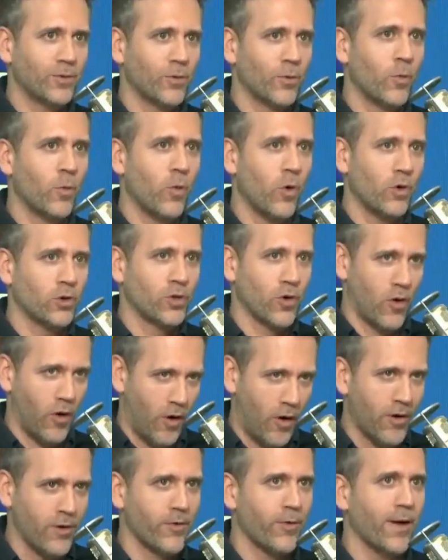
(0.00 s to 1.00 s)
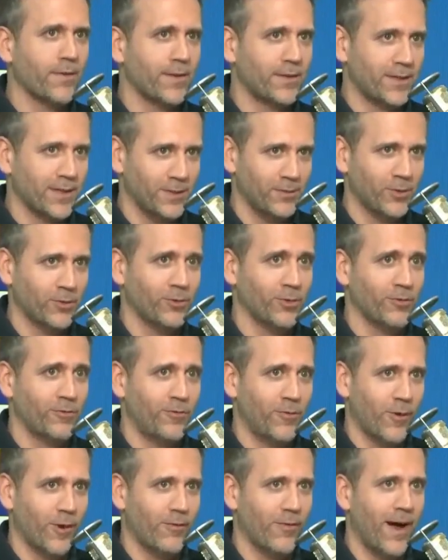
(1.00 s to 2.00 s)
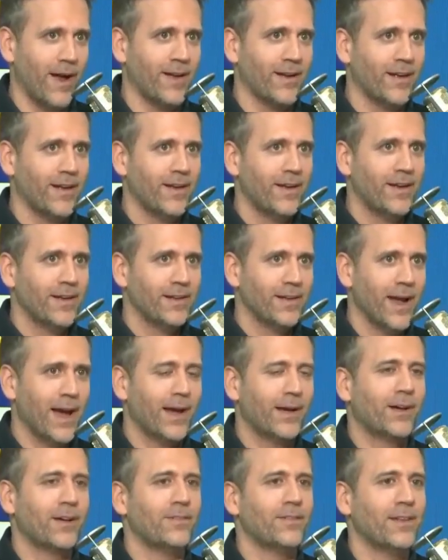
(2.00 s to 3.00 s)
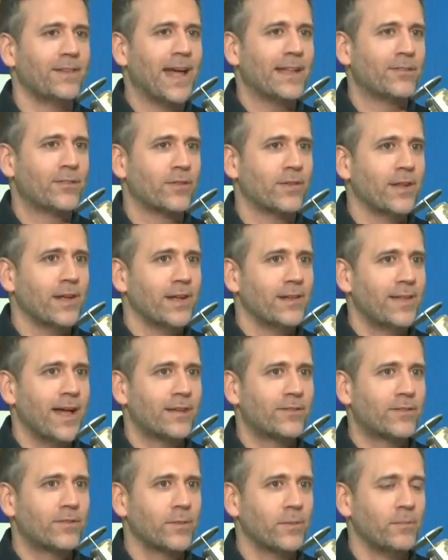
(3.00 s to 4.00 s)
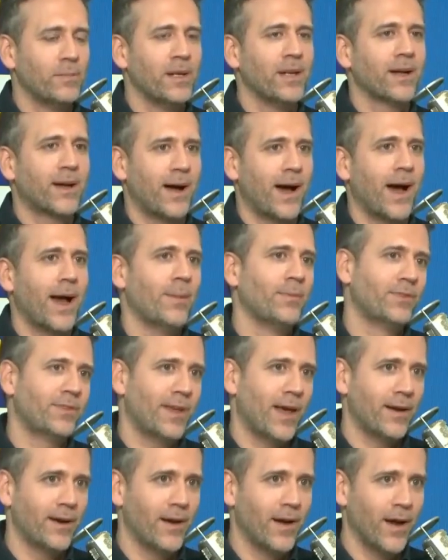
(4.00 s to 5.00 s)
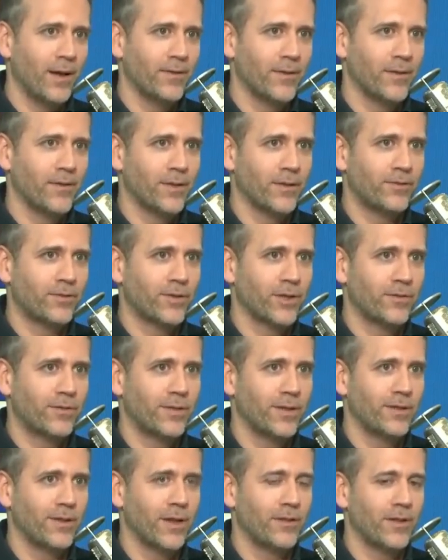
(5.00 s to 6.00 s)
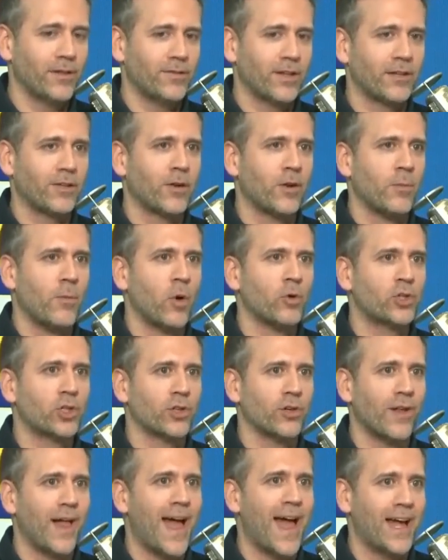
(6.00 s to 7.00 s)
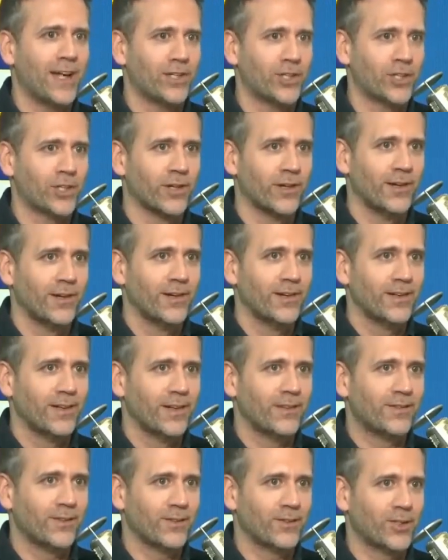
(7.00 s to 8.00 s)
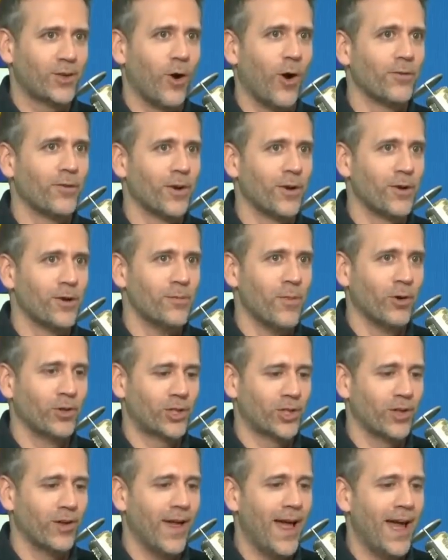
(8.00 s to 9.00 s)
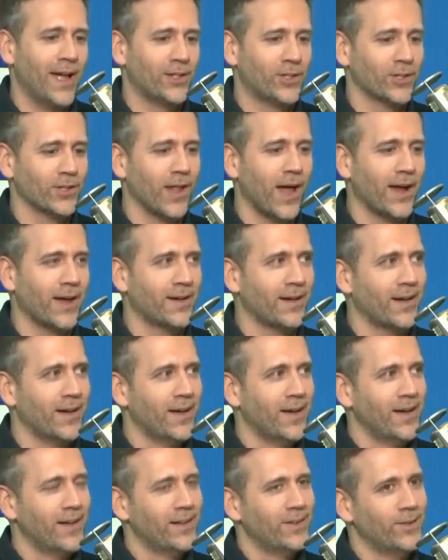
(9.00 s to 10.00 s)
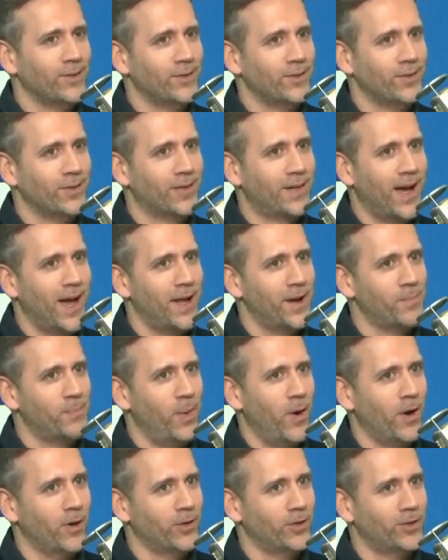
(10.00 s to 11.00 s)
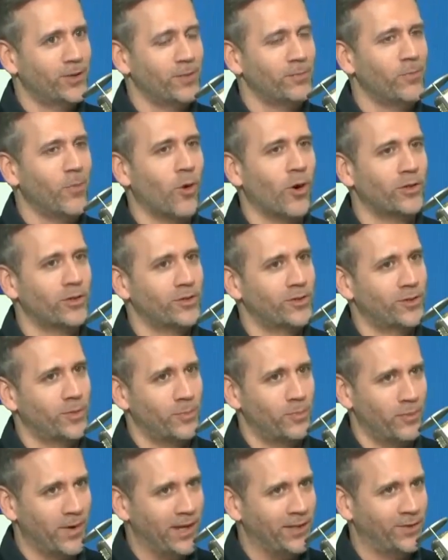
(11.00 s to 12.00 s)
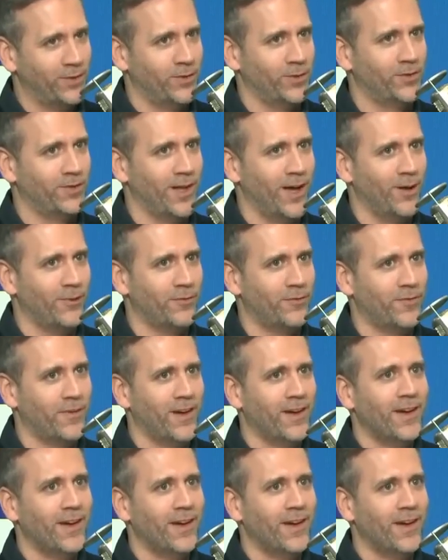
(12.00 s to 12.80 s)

You're you're harder on the team you root for, right? Yeah, because that's that's Mina Kimes said it on this just in the other. It's like an emotional hedge. It's she called it an emotional hedge. You're like you you kind of punish them more just to brace yourself.